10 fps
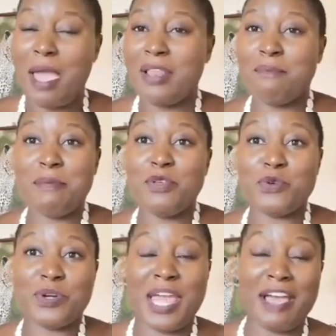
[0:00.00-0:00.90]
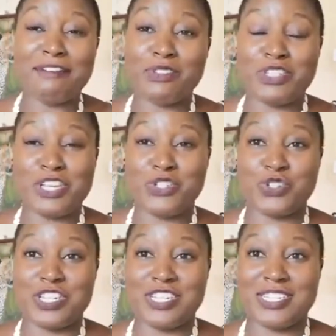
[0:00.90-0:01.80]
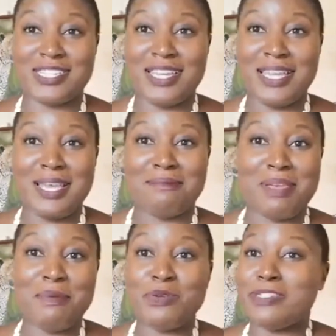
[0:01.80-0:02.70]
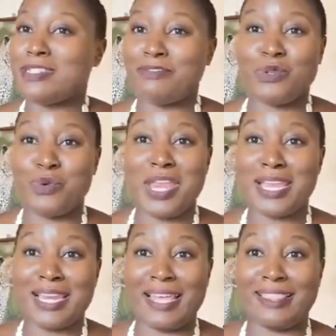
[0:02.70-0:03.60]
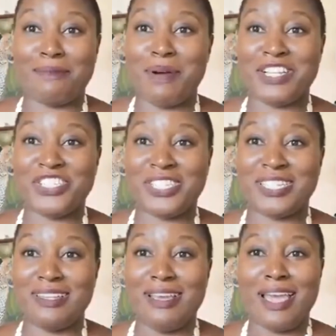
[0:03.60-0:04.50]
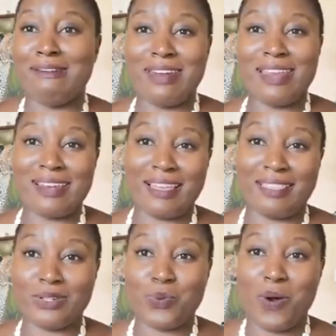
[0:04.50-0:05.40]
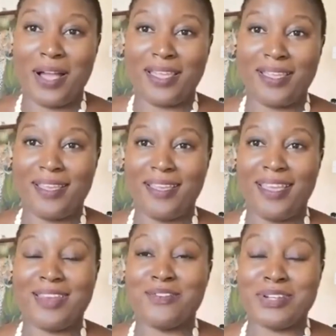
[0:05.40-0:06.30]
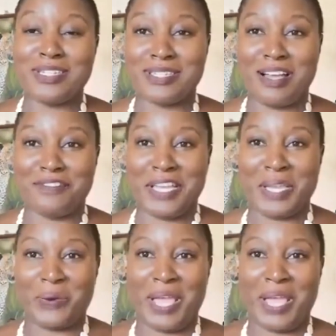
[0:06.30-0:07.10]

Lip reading: And maybe you don't have to change your niche. Maybe you just have to reignite that passion and reignite that why. and rediscover it.